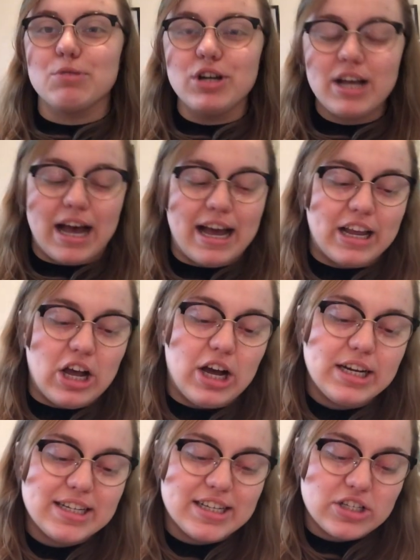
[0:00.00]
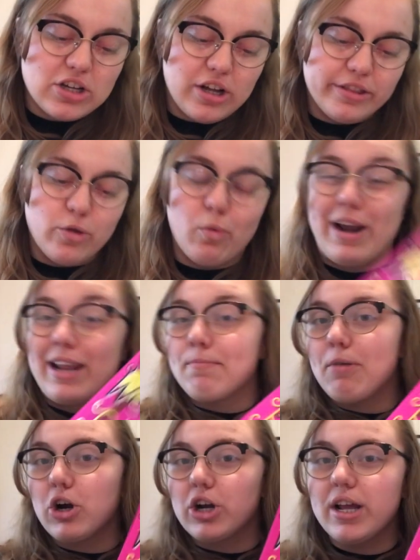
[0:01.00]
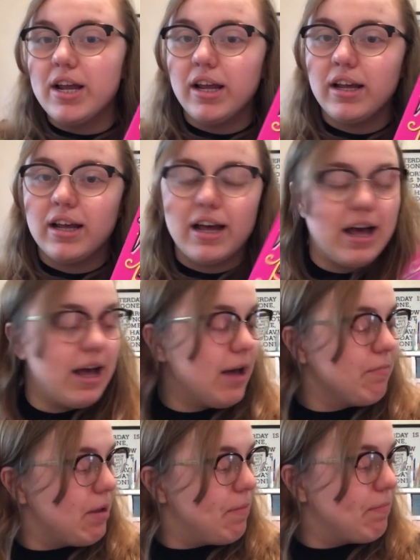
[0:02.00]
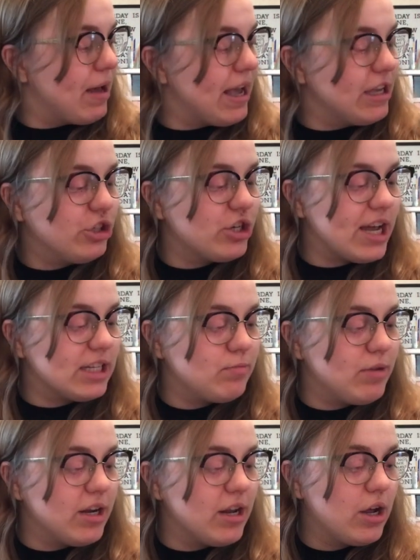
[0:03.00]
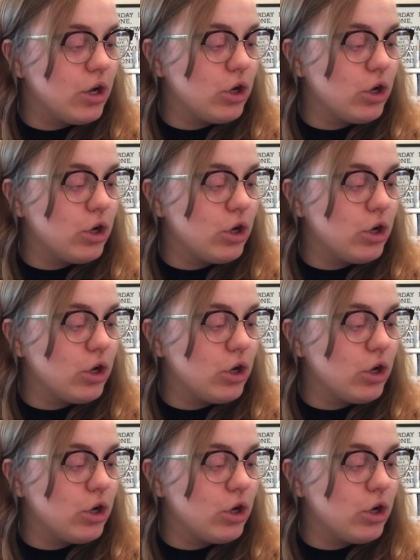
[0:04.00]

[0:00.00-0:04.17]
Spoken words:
book I got is called The Wedding Party by Jasmine